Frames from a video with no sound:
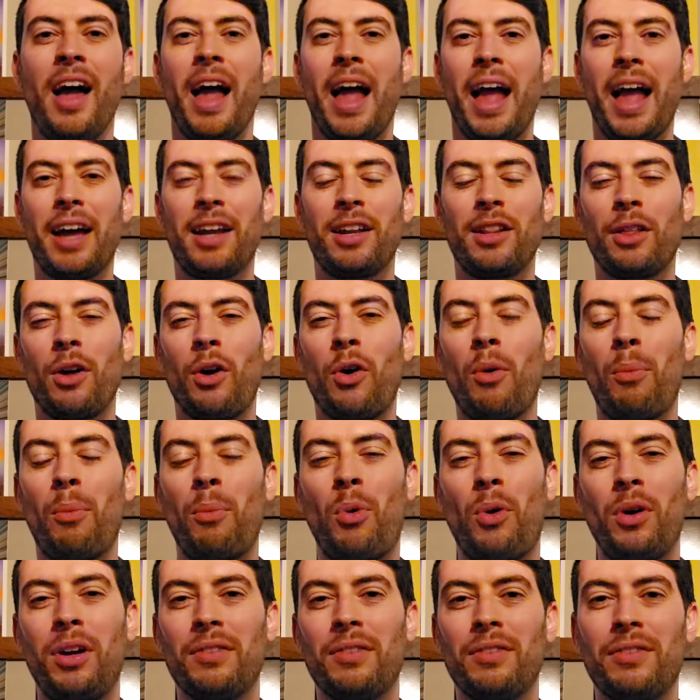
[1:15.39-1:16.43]
And the whole
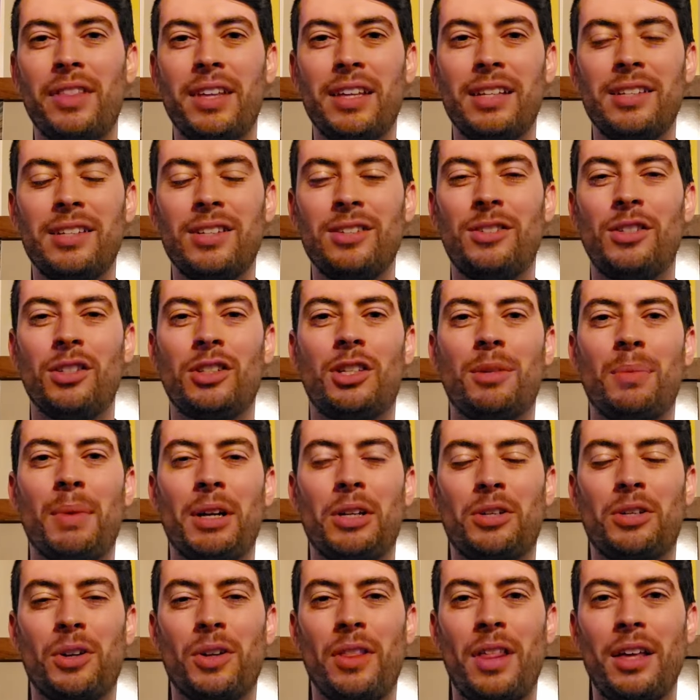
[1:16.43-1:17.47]
point of this is just to make
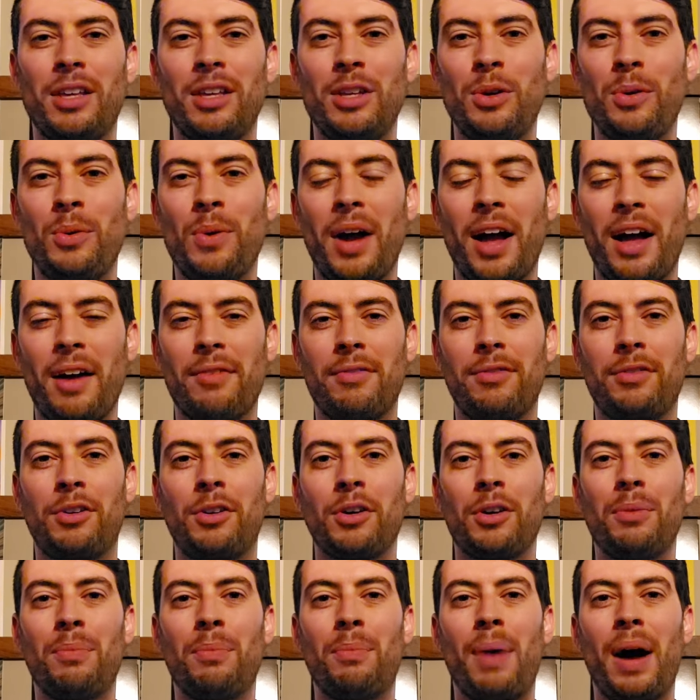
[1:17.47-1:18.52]
sure that you have
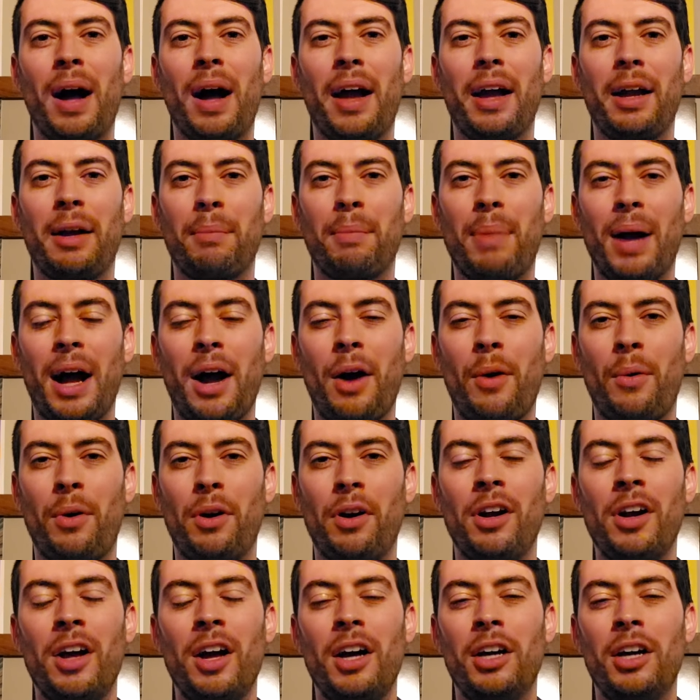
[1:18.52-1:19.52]
good buying power.